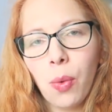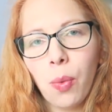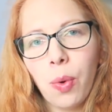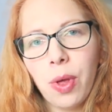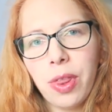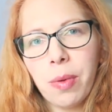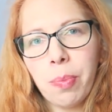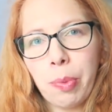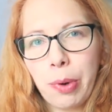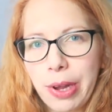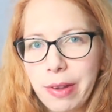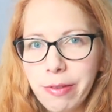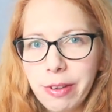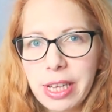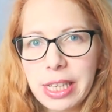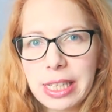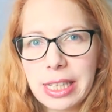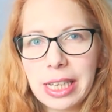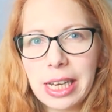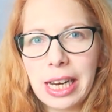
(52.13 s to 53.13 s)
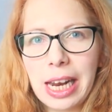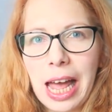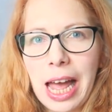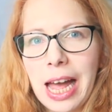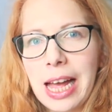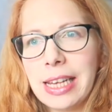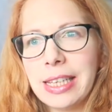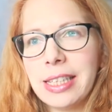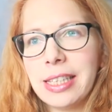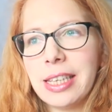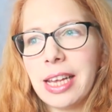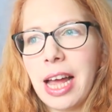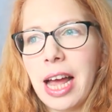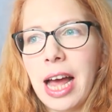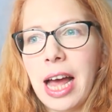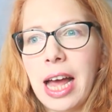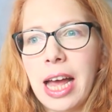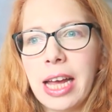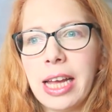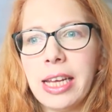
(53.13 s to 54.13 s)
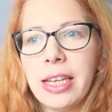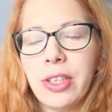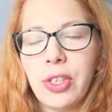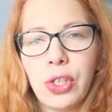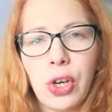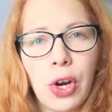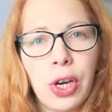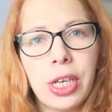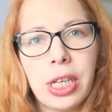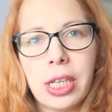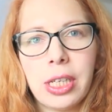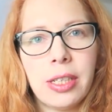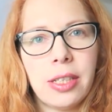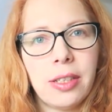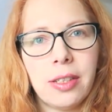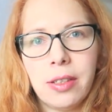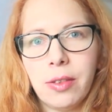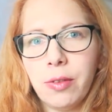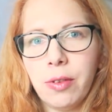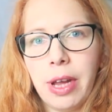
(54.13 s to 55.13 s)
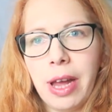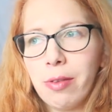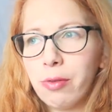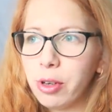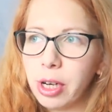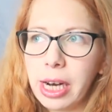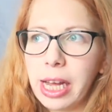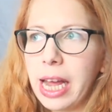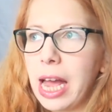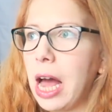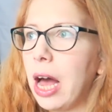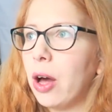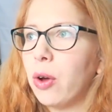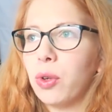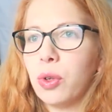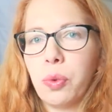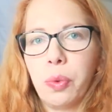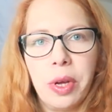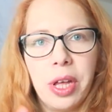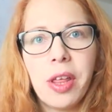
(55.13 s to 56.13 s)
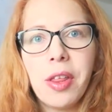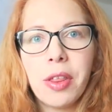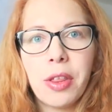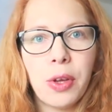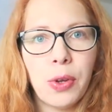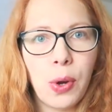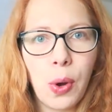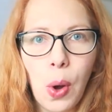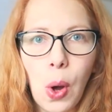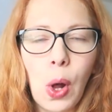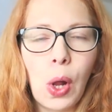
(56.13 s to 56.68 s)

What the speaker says: With the previous class, I started every layout with, you know,